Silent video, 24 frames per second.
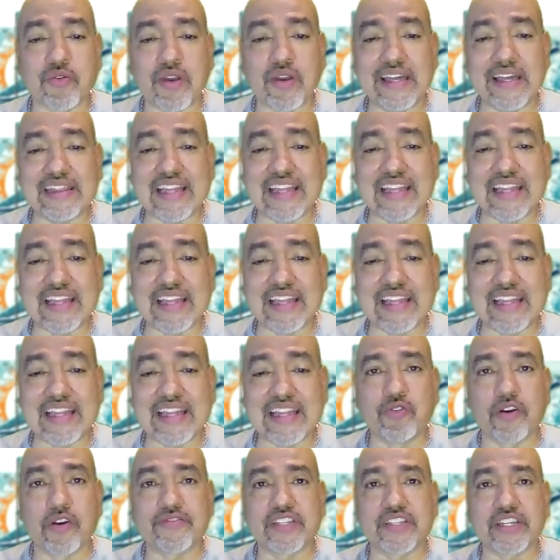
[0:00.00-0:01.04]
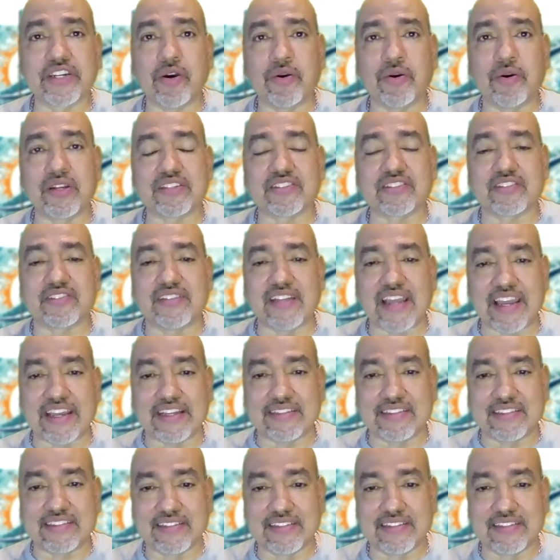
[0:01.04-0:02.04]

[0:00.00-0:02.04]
Trey Lance, North Dakota State.